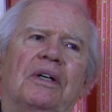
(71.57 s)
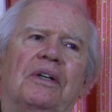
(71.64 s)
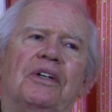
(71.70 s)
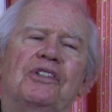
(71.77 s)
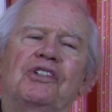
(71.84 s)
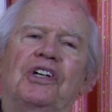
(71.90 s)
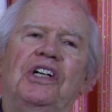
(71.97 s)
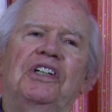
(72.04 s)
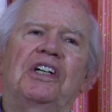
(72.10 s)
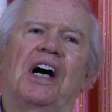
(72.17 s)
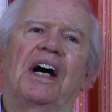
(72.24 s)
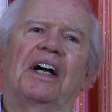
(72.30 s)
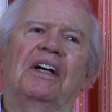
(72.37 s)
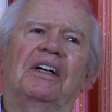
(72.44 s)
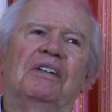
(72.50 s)
The Sea
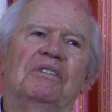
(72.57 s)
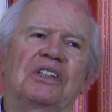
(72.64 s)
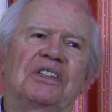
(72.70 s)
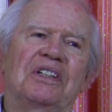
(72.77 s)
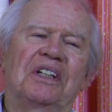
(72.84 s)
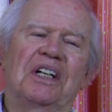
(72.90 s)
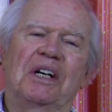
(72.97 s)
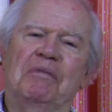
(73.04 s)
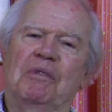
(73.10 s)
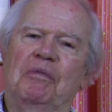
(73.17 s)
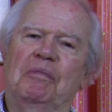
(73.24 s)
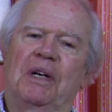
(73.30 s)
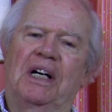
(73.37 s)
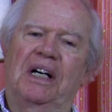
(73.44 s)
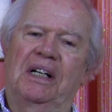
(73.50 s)
Tiger was the name
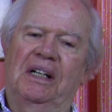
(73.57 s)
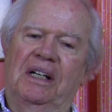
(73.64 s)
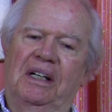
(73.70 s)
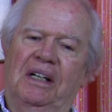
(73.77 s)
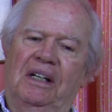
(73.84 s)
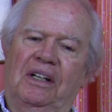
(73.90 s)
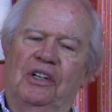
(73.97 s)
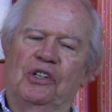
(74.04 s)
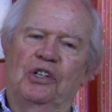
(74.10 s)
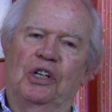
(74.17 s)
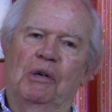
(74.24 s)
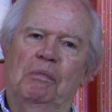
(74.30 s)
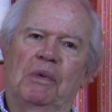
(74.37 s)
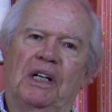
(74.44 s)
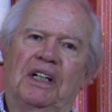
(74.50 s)
of my
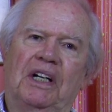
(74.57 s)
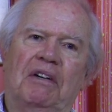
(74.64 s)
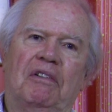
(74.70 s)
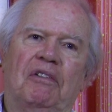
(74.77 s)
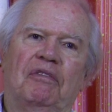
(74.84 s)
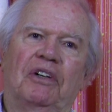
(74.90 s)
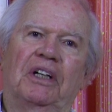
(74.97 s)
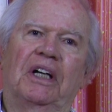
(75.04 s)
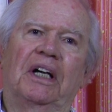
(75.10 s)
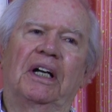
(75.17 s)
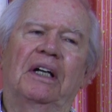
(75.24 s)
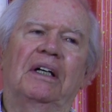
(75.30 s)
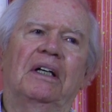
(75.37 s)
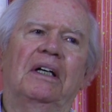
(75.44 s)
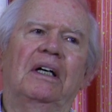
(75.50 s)
ship. I'll never forget
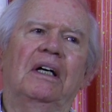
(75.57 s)
it.